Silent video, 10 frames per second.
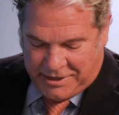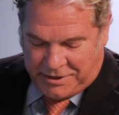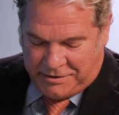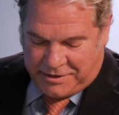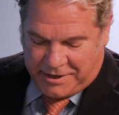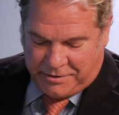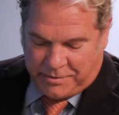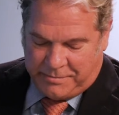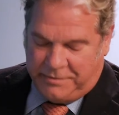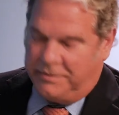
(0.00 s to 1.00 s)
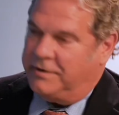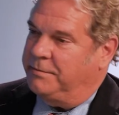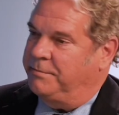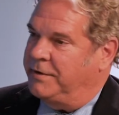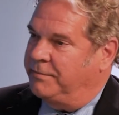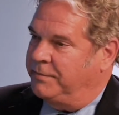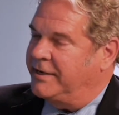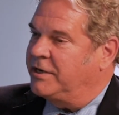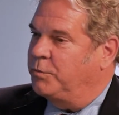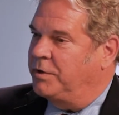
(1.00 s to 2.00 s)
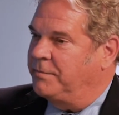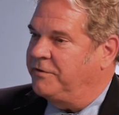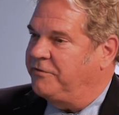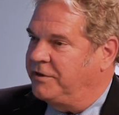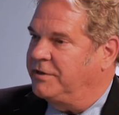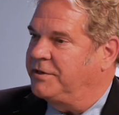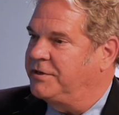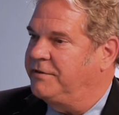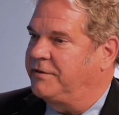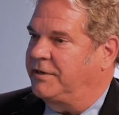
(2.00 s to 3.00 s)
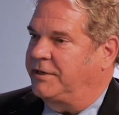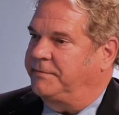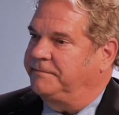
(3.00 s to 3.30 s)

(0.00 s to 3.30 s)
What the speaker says: Do you think men and women feel this differently?